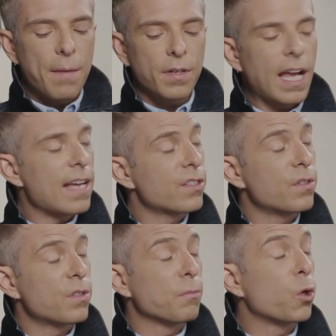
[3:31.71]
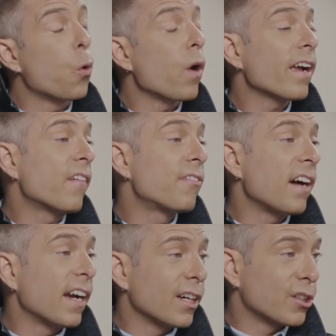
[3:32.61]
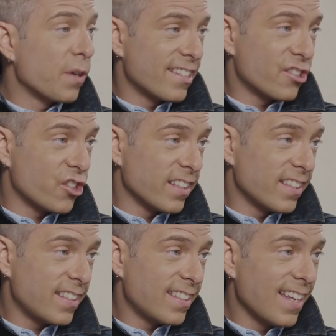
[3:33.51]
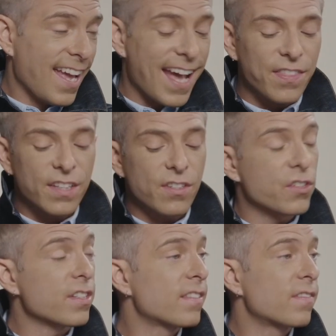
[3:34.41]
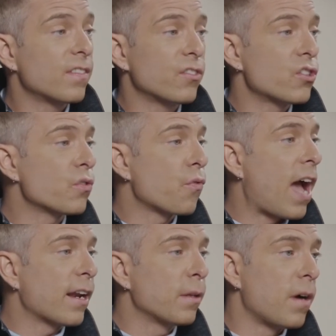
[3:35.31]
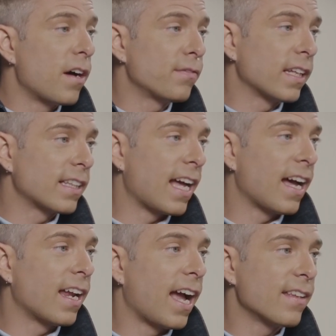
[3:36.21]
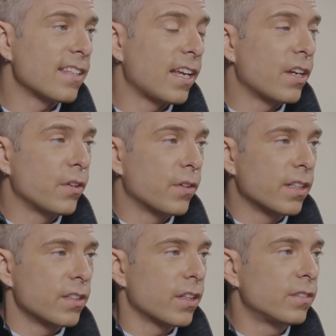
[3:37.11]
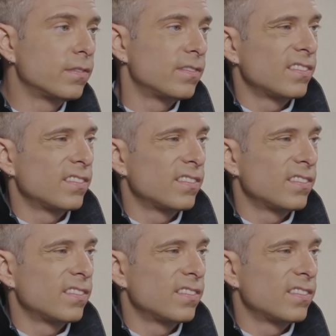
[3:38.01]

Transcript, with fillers: I'm gonna ask you some quick fire questions. Okay. And these are just, just rattle them off like that, as I know you can do.